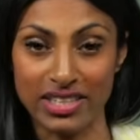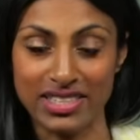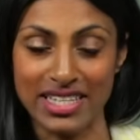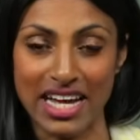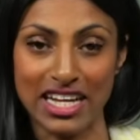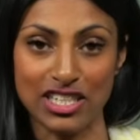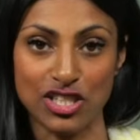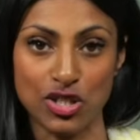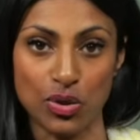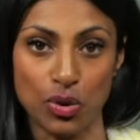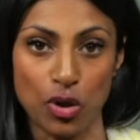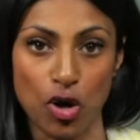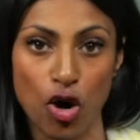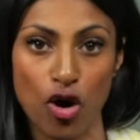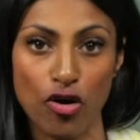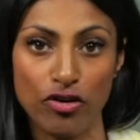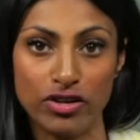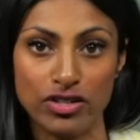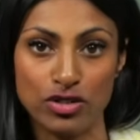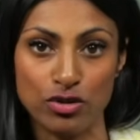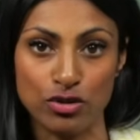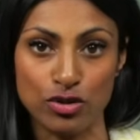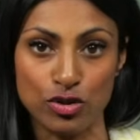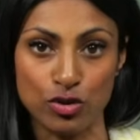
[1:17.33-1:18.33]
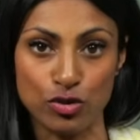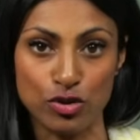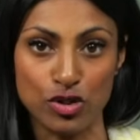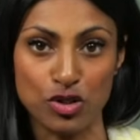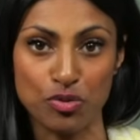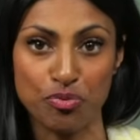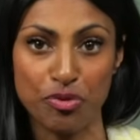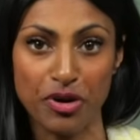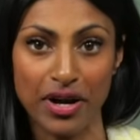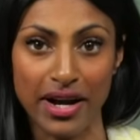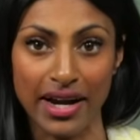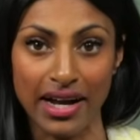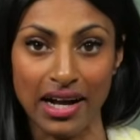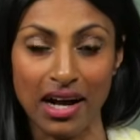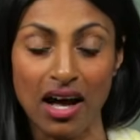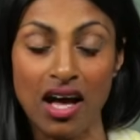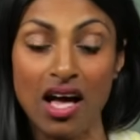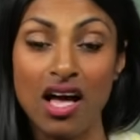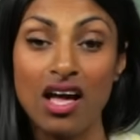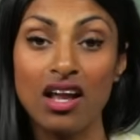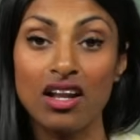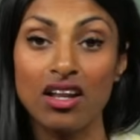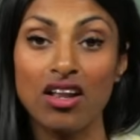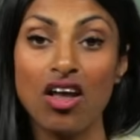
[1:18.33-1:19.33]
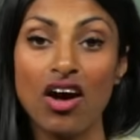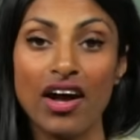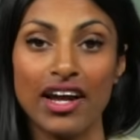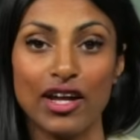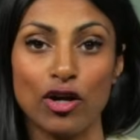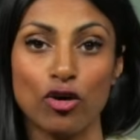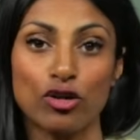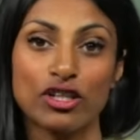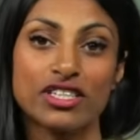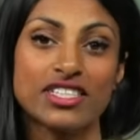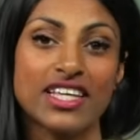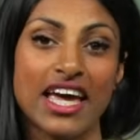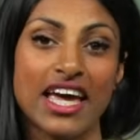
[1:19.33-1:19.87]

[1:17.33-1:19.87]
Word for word: attached to a horizontal spring lying on a